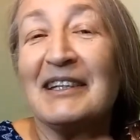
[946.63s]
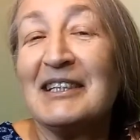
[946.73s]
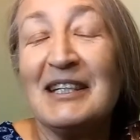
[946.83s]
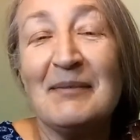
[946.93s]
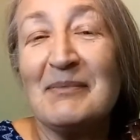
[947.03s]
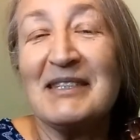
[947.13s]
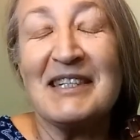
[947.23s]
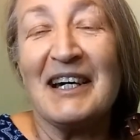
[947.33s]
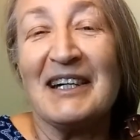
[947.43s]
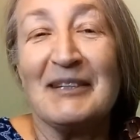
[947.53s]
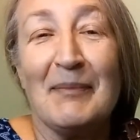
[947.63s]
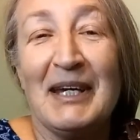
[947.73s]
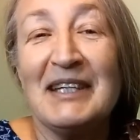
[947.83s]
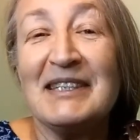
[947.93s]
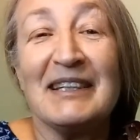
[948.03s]
Dreams are
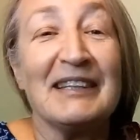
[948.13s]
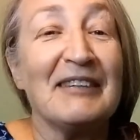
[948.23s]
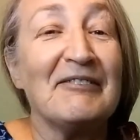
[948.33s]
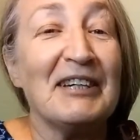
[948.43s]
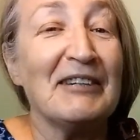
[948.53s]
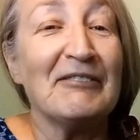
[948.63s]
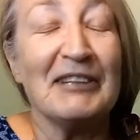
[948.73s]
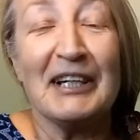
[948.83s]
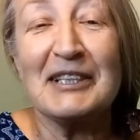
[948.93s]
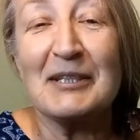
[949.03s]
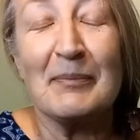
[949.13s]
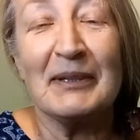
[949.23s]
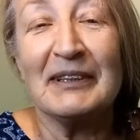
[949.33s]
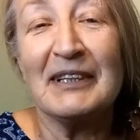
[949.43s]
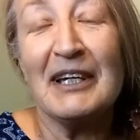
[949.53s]
amazing. They're very
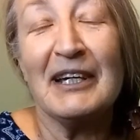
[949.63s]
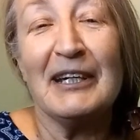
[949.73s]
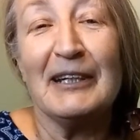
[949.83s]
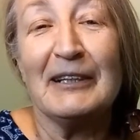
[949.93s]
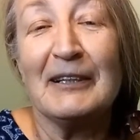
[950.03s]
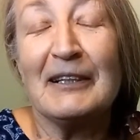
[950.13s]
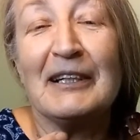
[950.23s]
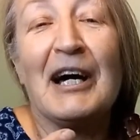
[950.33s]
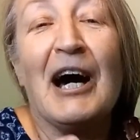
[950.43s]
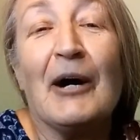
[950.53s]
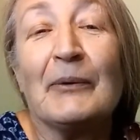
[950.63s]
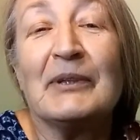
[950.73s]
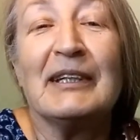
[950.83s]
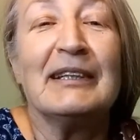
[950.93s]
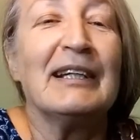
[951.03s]
flexible in how
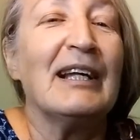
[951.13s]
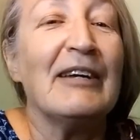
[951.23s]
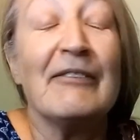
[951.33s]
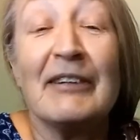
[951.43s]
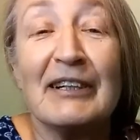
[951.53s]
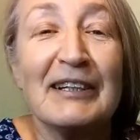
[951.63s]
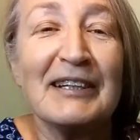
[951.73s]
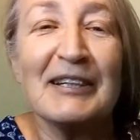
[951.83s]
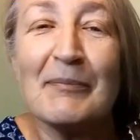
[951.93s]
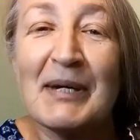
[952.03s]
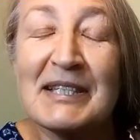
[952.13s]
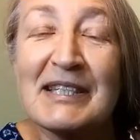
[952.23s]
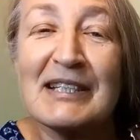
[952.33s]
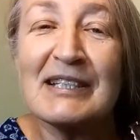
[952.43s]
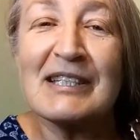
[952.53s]
they deliver the
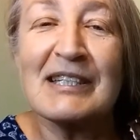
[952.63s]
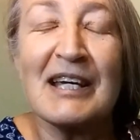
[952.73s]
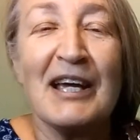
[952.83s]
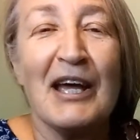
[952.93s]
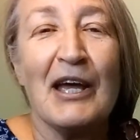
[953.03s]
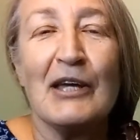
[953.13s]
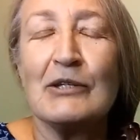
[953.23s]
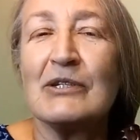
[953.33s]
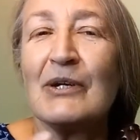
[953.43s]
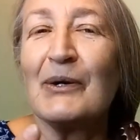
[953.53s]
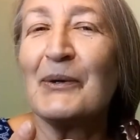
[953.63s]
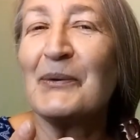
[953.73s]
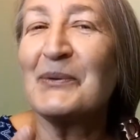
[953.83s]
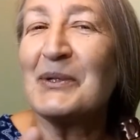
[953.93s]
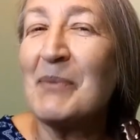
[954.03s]
message.
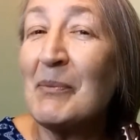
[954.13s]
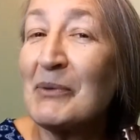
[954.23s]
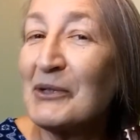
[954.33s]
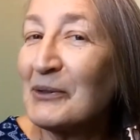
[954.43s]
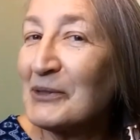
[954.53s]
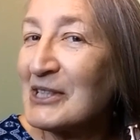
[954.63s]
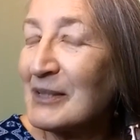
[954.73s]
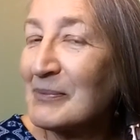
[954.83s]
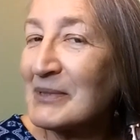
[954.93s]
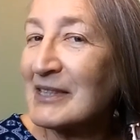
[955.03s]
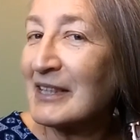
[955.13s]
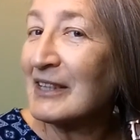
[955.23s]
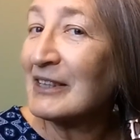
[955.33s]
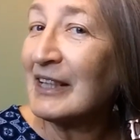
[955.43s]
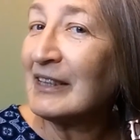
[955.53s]
So remember your dreams,
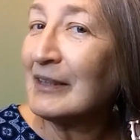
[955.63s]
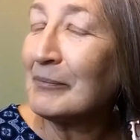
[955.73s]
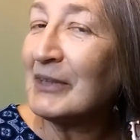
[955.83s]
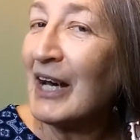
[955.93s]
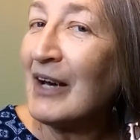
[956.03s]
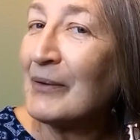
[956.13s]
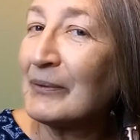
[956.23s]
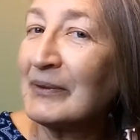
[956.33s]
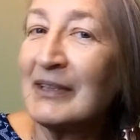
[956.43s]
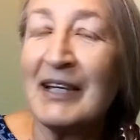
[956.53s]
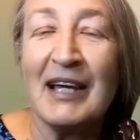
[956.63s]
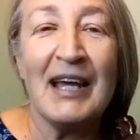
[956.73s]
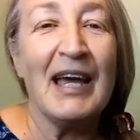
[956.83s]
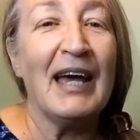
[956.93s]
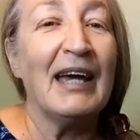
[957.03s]
write them down,
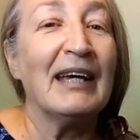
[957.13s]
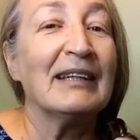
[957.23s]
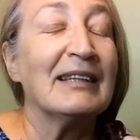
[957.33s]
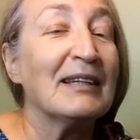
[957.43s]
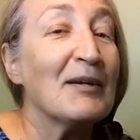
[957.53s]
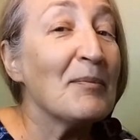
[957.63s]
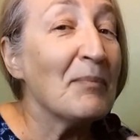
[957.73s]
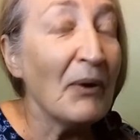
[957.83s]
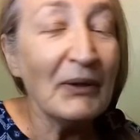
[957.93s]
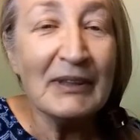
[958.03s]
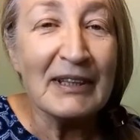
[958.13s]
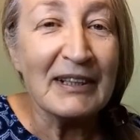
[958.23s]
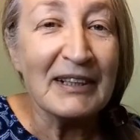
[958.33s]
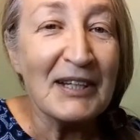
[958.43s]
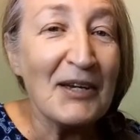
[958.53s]
and
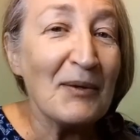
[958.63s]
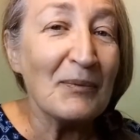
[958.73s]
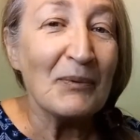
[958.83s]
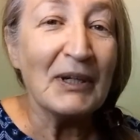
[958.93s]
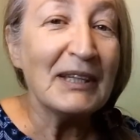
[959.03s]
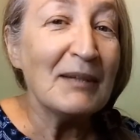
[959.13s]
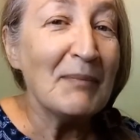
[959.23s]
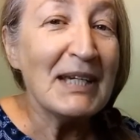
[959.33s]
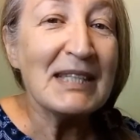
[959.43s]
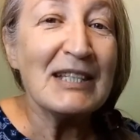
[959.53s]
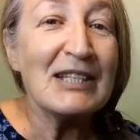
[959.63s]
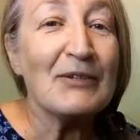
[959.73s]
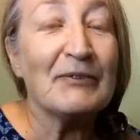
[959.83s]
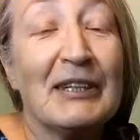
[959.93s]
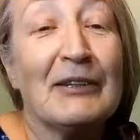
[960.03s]
ponder what the
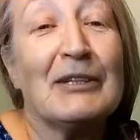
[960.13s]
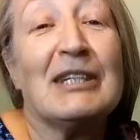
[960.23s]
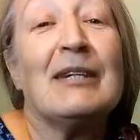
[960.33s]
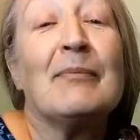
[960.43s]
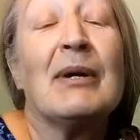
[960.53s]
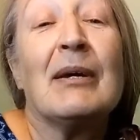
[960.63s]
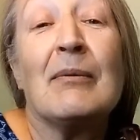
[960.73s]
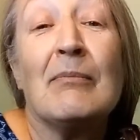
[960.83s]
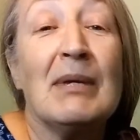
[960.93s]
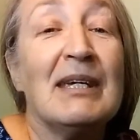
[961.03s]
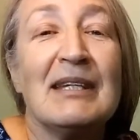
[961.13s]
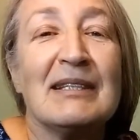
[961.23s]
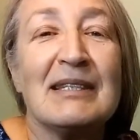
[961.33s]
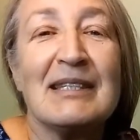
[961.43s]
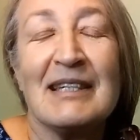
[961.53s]
message the dream
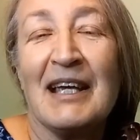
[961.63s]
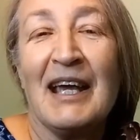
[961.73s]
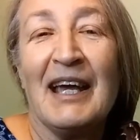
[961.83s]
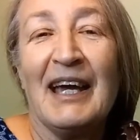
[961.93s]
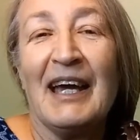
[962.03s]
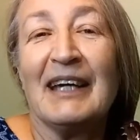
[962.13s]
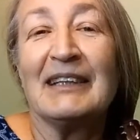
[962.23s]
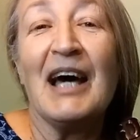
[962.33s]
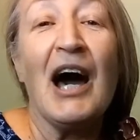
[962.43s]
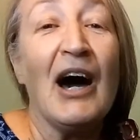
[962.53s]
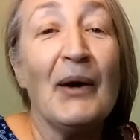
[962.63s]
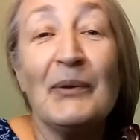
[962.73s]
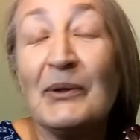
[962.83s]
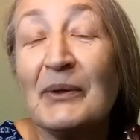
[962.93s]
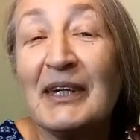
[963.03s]
means and
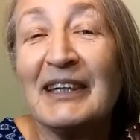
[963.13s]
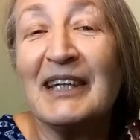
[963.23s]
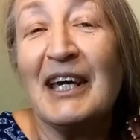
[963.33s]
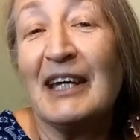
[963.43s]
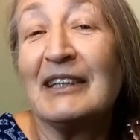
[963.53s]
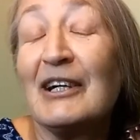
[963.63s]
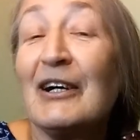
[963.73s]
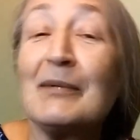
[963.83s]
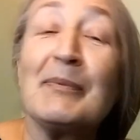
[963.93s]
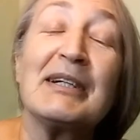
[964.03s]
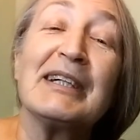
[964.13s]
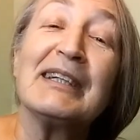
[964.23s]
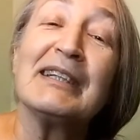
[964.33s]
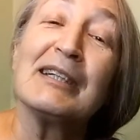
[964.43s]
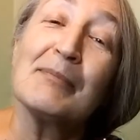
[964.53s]
how you can
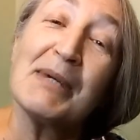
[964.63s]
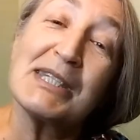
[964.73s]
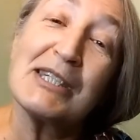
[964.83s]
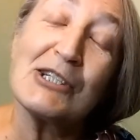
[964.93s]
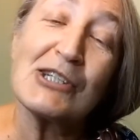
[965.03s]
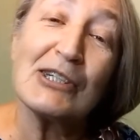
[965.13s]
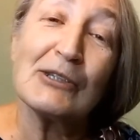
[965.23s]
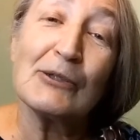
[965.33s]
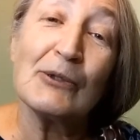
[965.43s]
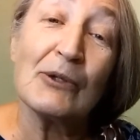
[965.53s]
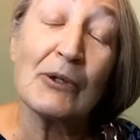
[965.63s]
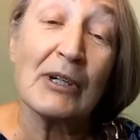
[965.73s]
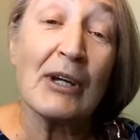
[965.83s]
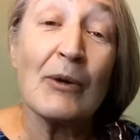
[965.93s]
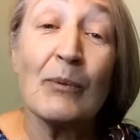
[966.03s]
incorporate that message into
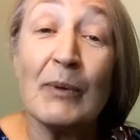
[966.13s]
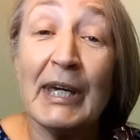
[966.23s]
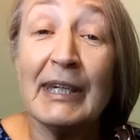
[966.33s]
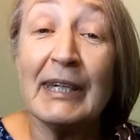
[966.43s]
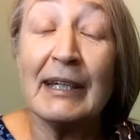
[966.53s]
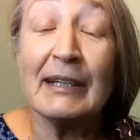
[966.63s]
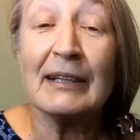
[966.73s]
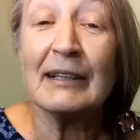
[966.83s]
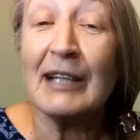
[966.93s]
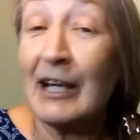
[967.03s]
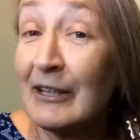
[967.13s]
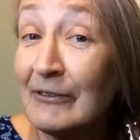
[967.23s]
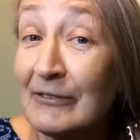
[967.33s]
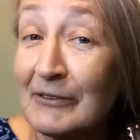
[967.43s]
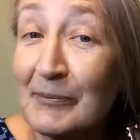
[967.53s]
your waking
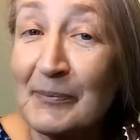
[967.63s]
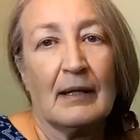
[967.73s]
life.